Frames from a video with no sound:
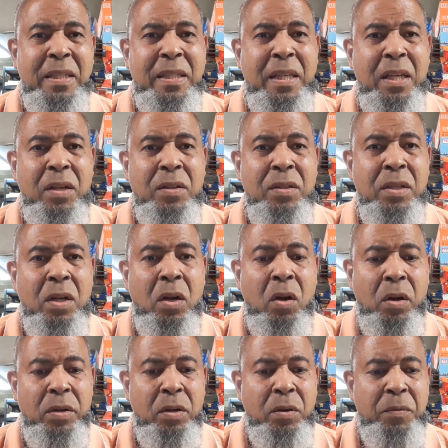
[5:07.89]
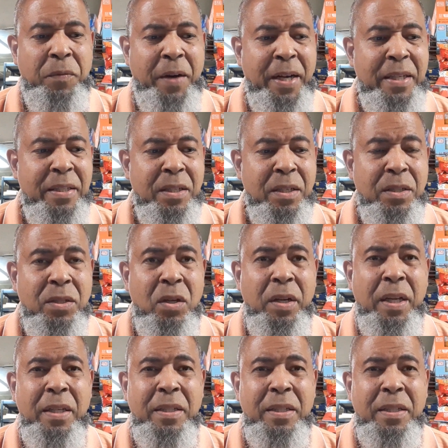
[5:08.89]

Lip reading: skills at all, no fighting skills at all.